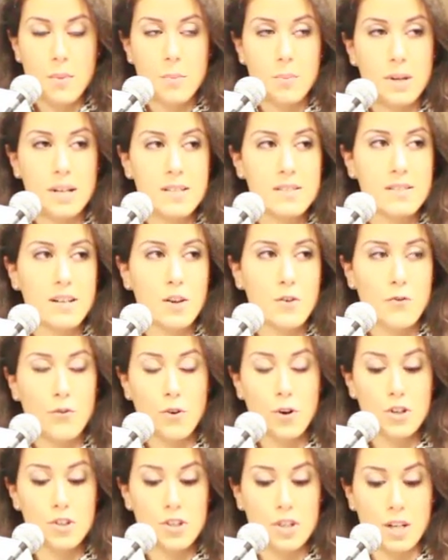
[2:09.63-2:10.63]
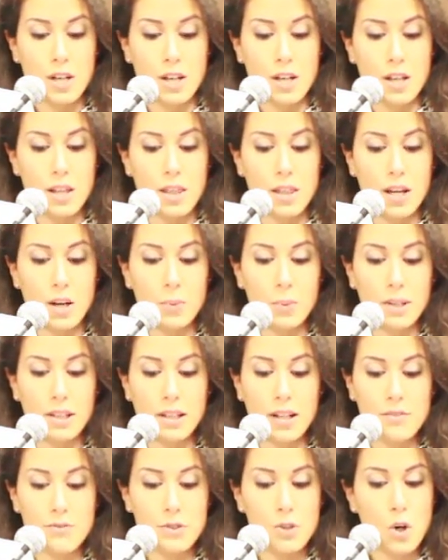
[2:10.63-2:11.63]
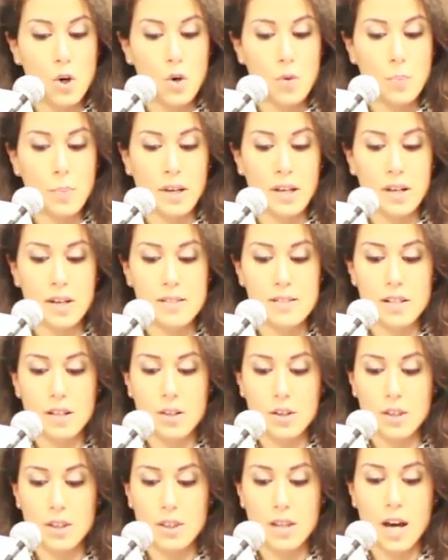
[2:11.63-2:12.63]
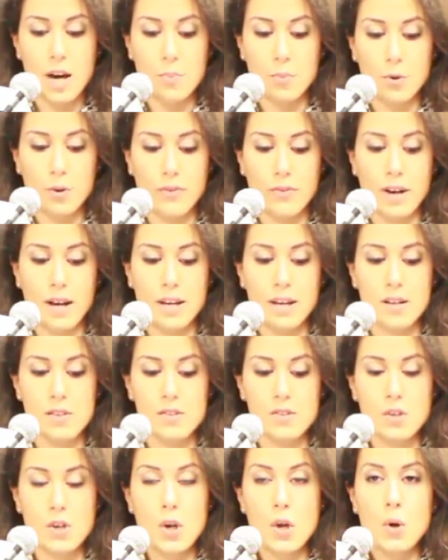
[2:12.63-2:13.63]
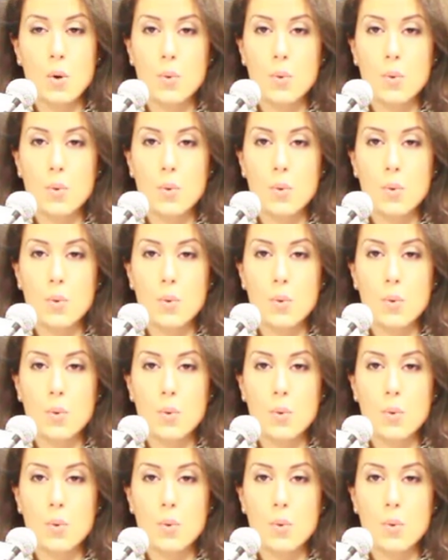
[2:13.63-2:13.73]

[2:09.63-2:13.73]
But it's unfortunate that we left home because it could not provide us